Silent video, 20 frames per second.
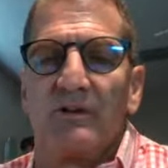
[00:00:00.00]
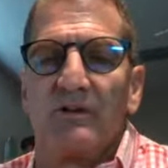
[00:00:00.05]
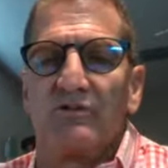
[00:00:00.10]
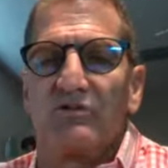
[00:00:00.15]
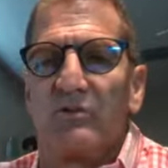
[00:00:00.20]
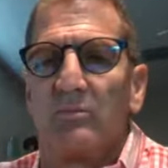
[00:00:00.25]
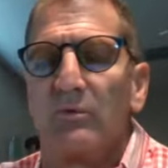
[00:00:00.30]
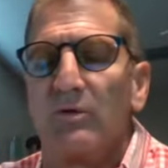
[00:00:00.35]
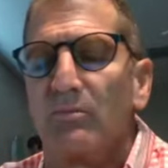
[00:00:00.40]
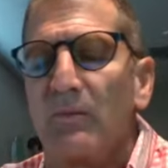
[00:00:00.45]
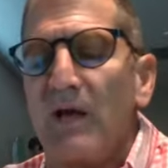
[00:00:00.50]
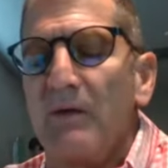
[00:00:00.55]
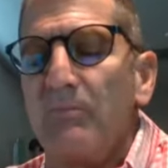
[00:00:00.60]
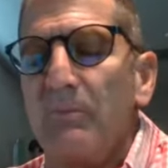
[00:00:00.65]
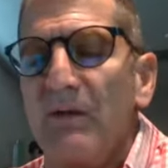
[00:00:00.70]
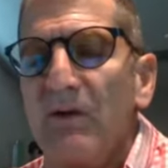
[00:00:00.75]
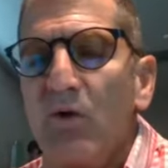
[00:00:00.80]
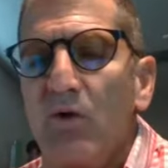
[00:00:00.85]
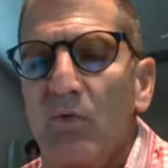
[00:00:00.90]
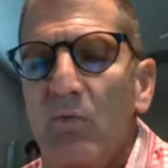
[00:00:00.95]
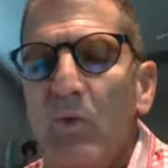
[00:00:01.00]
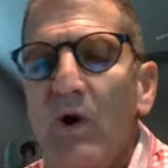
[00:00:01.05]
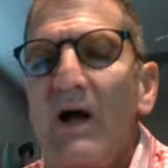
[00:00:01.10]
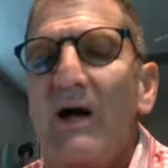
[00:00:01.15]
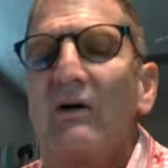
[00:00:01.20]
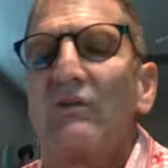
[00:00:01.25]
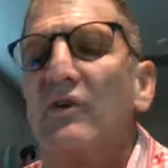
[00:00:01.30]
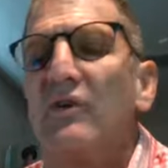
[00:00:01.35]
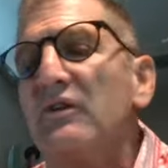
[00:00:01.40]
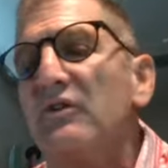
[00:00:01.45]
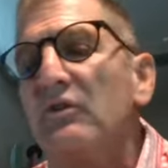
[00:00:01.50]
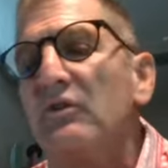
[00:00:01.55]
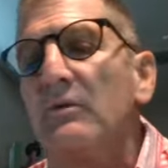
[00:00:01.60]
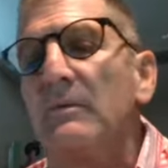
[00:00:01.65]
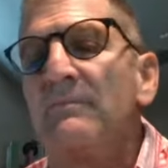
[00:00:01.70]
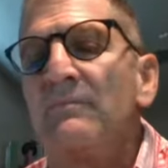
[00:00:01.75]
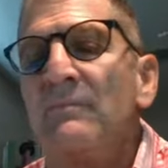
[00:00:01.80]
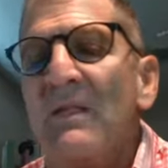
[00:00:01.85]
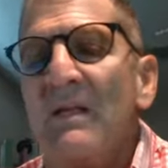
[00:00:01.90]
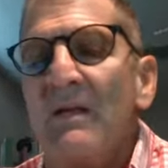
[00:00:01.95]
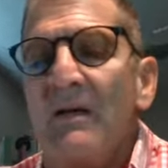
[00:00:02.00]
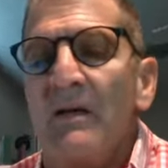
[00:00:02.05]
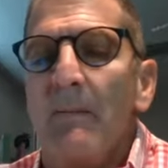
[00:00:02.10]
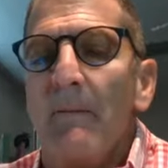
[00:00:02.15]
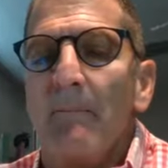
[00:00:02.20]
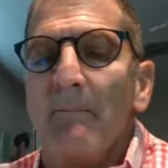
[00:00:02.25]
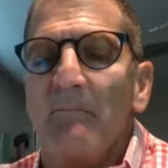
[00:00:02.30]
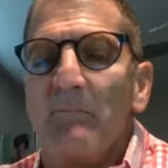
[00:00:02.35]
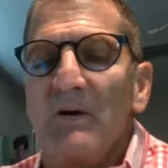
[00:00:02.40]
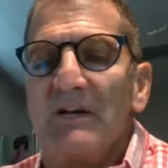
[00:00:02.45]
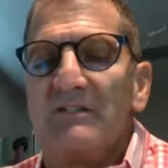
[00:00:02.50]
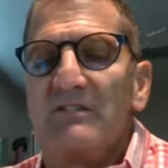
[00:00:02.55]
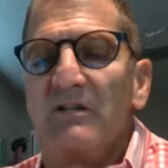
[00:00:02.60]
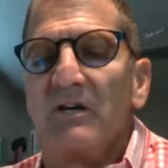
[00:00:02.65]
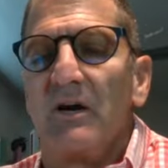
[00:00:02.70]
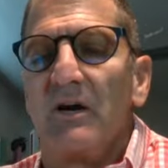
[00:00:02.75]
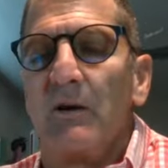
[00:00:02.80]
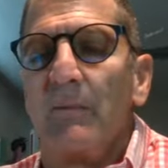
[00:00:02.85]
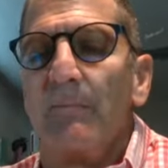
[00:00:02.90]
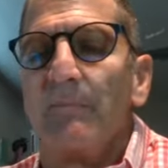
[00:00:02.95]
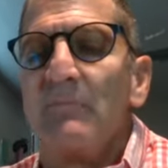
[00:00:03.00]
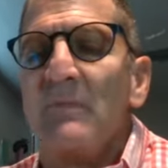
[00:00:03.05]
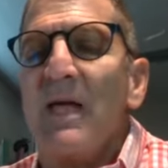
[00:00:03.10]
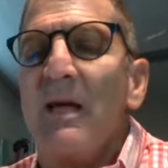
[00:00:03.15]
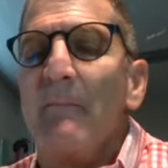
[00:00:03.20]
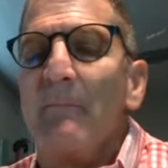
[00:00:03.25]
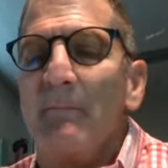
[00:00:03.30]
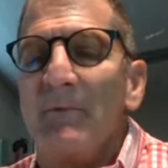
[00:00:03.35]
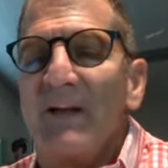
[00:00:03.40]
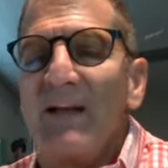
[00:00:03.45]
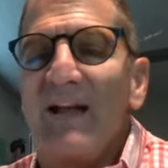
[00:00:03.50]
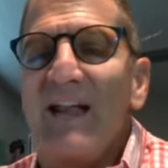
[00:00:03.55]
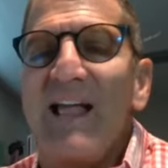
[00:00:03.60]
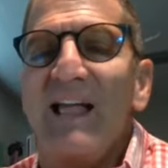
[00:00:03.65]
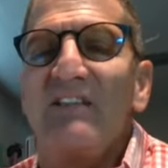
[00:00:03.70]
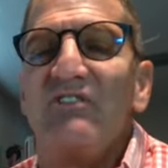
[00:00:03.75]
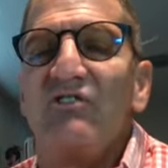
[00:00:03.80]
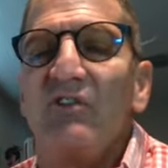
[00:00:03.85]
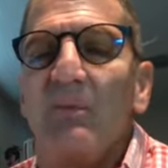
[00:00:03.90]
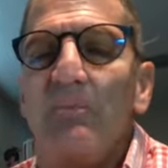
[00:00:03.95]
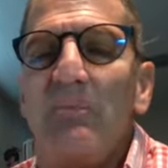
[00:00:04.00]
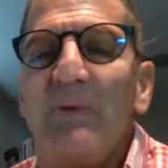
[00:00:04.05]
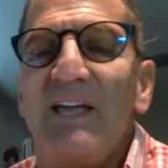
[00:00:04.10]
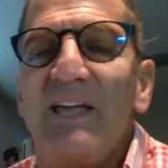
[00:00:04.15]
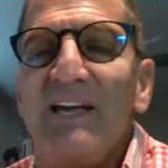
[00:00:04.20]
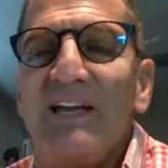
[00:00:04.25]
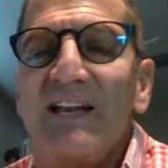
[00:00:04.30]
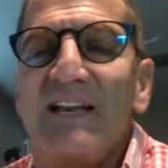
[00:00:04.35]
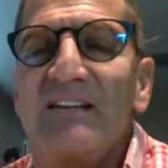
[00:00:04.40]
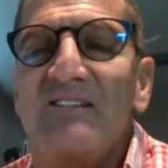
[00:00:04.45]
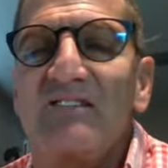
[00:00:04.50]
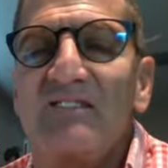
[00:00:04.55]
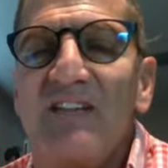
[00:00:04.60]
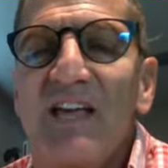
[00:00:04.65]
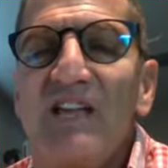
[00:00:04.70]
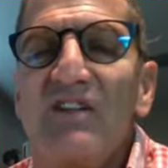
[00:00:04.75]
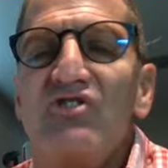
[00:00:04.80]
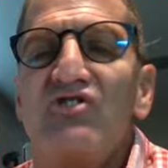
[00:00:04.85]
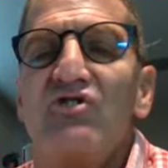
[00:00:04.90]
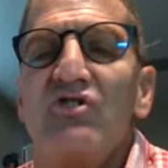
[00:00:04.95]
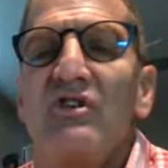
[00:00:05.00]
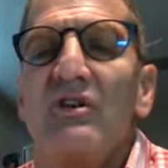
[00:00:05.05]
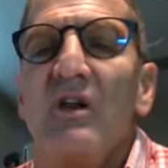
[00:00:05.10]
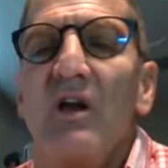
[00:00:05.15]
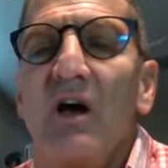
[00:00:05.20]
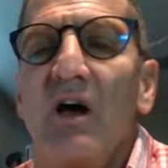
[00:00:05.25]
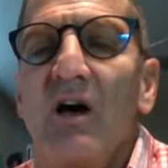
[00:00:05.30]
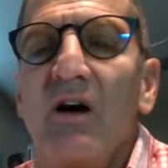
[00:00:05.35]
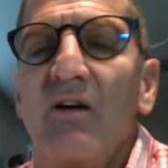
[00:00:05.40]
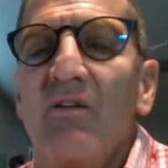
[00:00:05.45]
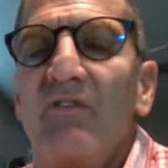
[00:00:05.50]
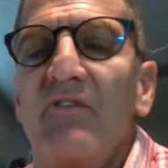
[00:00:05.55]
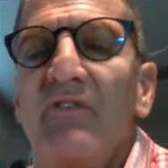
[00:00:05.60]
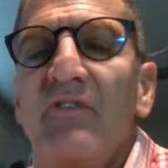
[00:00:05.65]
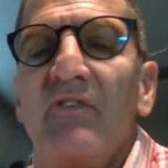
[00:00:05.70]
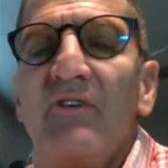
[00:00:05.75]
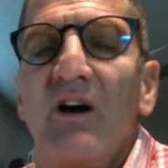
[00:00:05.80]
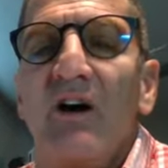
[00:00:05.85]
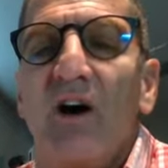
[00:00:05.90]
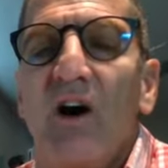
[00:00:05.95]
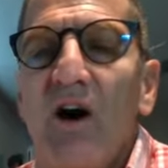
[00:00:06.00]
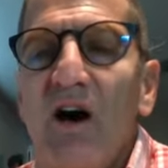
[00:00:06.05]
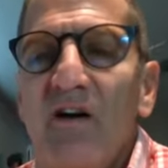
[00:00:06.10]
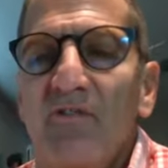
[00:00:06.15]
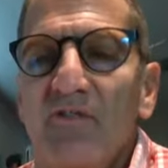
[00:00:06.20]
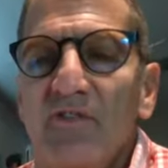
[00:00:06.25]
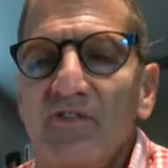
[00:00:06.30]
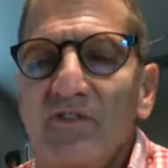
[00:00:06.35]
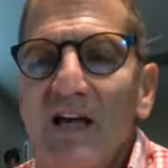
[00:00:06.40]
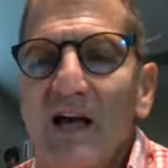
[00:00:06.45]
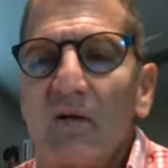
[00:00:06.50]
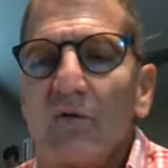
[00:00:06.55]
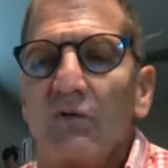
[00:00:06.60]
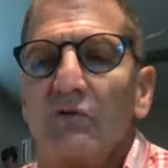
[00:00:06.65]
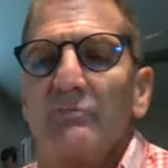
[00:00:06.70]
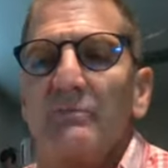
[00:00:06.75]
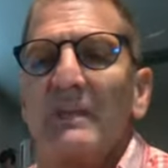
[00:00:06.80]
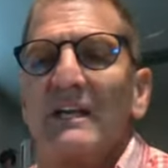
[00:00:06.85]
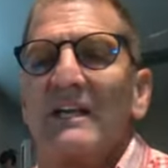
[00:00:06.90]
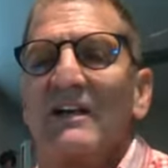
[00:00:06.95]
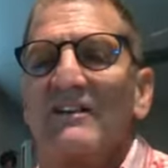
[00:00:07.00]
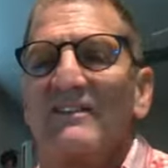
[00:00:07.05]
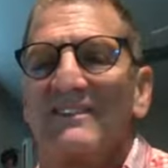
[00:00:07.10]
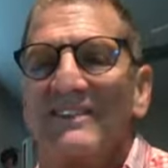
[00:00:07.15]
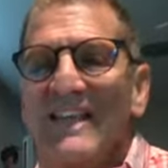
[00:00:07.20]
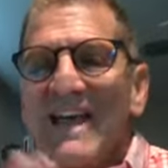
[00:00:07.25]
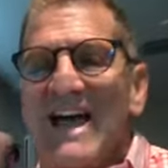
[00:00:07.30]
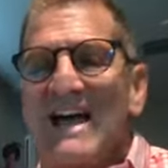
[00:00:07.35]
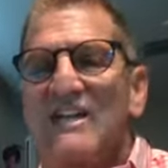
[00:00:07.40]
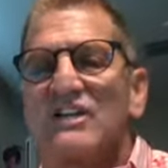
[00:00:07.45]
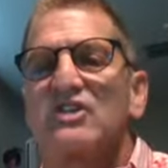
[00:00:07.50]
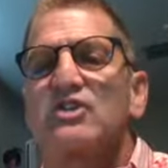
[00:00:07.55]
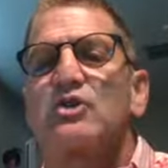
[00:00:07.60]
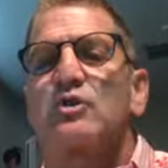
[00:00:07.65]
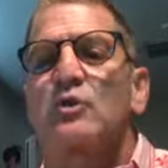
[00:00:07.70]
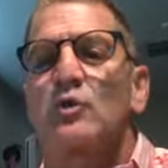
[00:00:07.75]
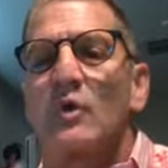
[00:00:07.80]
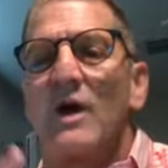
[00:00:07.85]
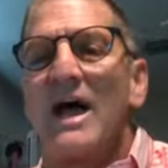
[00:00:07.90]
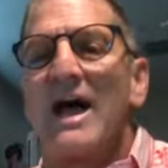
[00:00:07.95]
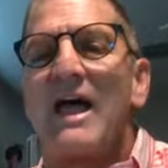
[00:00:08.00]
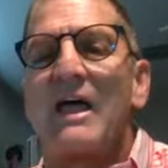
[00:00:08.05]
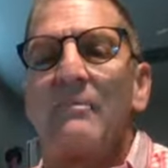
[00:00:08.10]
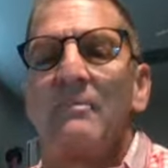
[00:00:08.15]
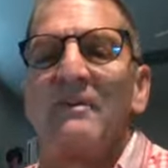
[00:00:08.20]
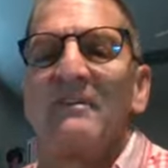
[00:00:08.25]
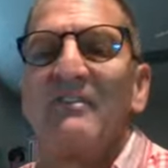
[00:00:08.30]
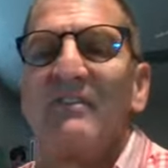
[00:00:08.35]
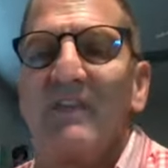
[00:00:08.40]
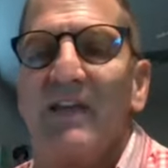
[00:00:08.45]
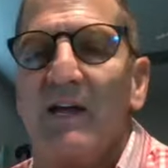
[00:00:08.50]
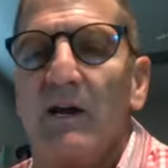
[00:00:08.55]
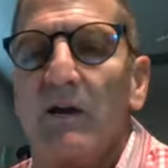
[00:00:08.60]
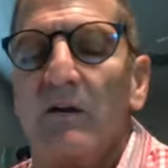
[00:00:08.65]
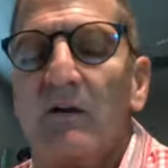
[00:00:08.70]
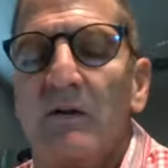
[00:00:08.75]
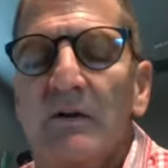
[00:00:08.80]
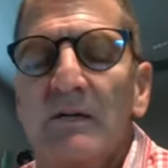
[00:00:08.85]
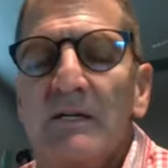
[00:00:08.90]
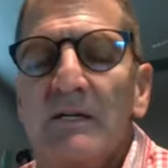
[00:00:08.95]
someone might be going wild on you. But it ends up being an extension of office hours because that tribe is there